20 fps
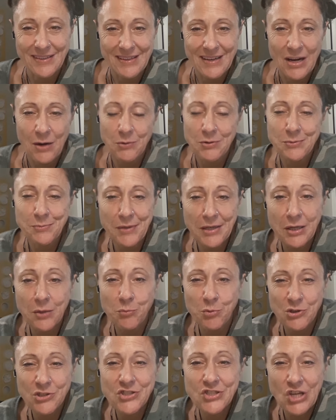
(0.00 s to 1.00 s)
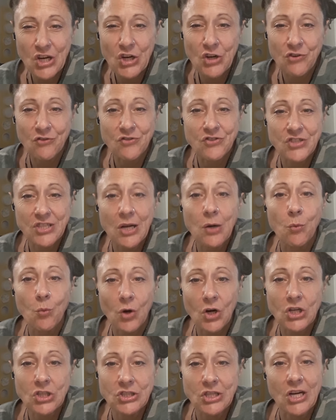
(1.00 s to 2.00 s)
I was being preserved and
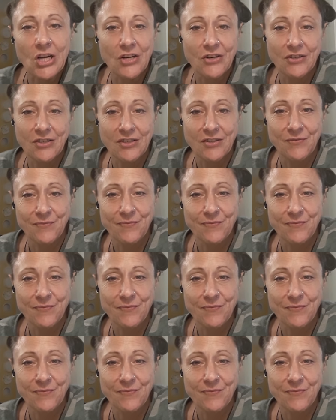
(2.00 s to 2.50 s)
worked on